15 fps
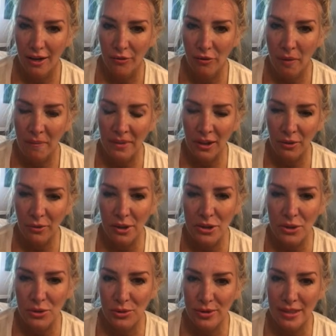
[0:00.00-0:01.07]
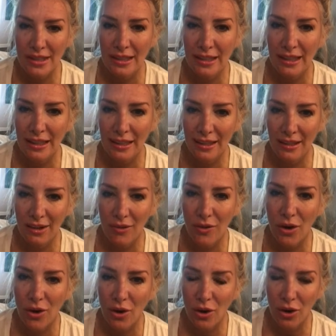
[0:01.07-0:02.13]
from the original seed of
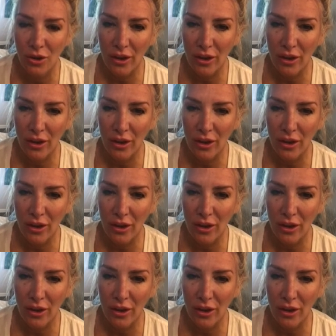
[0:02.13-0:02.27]
all